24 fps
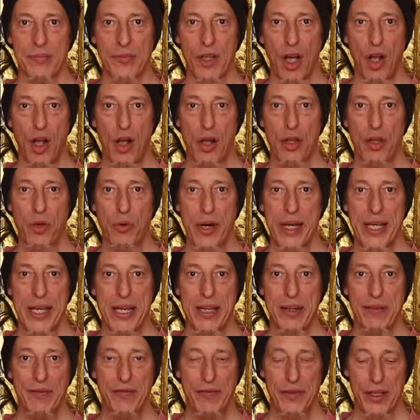All the
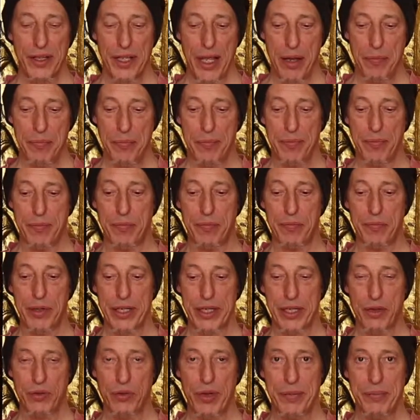way in, fill up,
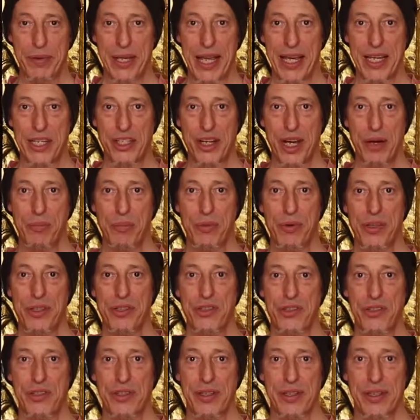bring your rib cage
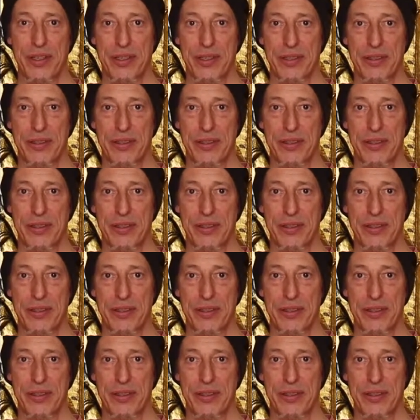upwards.